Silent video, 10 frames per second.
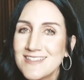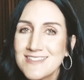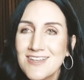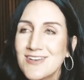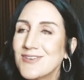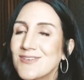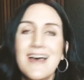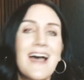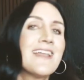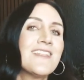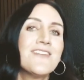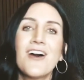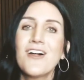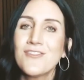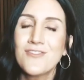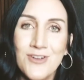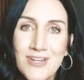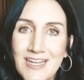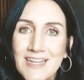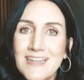So I love all of
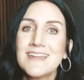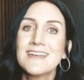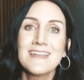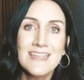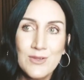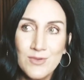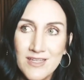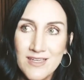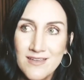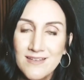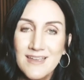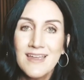Florida equally,